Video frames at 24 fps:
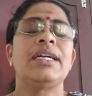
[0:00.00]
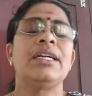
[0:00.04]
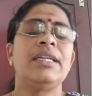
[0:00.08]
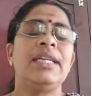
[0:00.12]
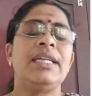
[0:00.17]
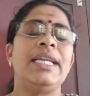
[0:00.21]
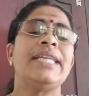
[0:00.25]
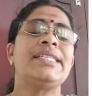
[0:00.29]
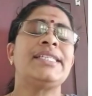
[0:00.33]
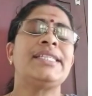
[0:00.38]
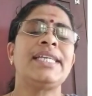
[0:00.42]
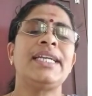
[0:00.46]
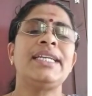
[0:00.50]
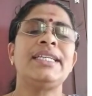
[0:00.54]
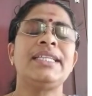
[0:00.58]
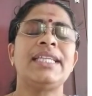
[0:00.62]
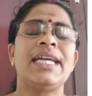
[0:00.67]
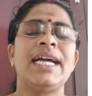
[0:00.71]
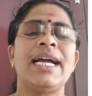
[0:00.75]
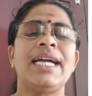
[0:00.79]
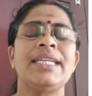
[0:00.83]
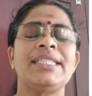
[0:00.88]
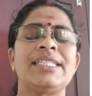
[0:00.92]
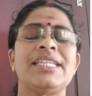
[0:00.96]
lesson
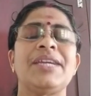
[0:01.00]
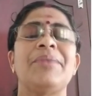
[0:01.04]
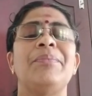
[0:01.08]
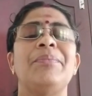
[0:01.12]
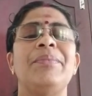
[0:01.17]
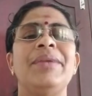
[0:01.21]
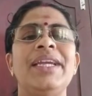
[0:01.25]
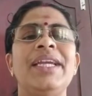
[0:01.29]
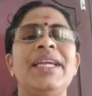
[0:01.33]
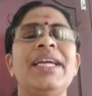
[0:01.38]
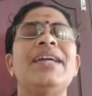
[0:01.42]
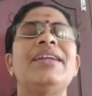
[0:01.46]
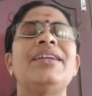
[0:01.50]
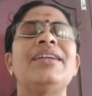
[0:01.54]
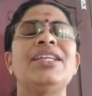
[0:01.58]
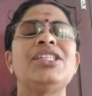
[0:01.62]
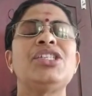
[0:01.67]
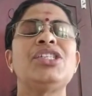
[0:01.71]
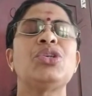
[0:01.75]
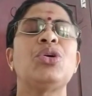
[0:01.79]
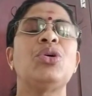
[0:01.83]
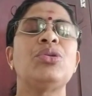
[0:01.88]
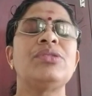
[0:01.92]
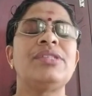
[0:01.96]
that mere
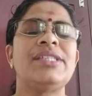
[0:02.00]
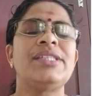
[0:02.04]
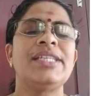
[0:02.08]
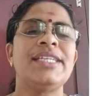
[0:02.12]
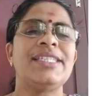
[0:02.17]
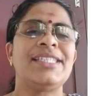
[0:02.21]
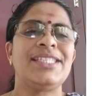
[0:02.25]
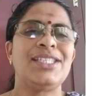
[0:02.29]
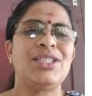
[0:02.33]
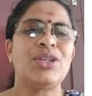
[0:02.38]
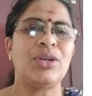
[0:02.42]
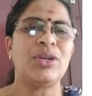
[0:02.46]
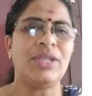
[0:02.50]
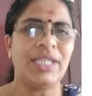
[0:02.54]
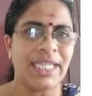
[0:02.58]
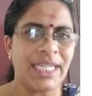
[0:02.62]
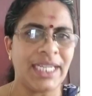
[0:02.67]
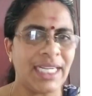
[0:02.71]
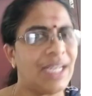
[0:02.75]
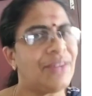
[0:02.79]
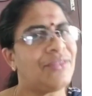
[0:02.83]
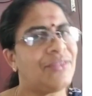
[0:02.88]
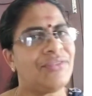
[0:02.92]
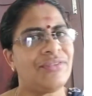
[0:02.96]
resource is not
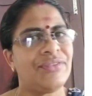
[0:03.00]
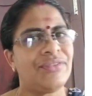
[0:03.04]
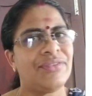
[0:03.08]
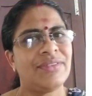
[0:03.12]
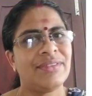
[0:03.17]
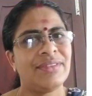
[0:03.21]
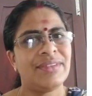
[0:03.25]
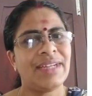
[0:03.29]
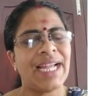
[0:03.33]
enough.